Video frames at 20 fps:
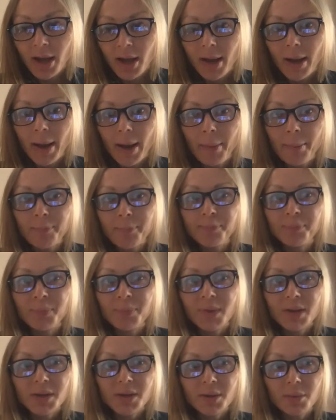Um,
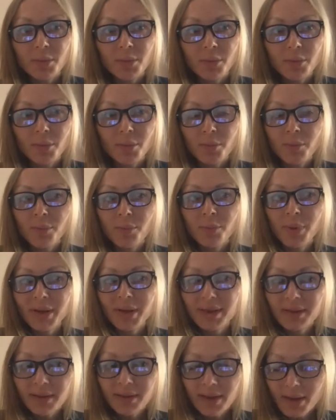but
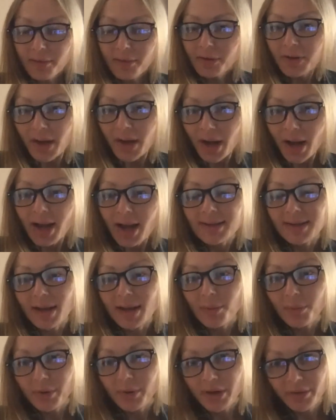nevertheless, I
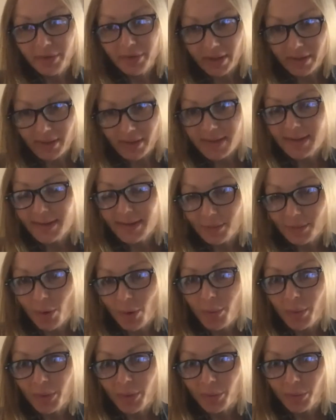believe that this is the
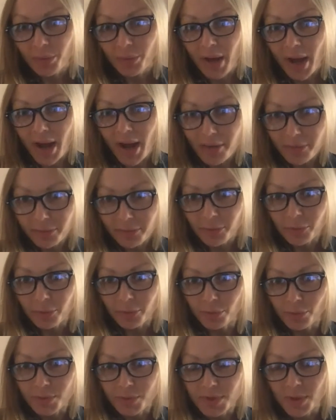moment where we have to
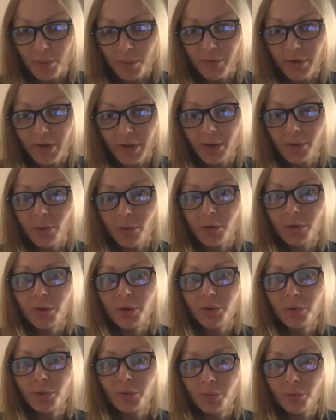do something in
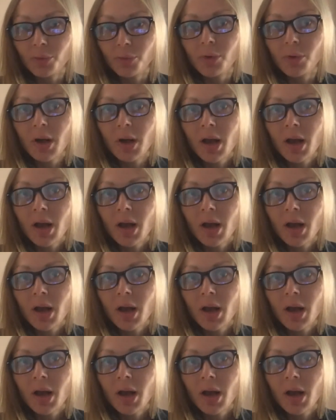order to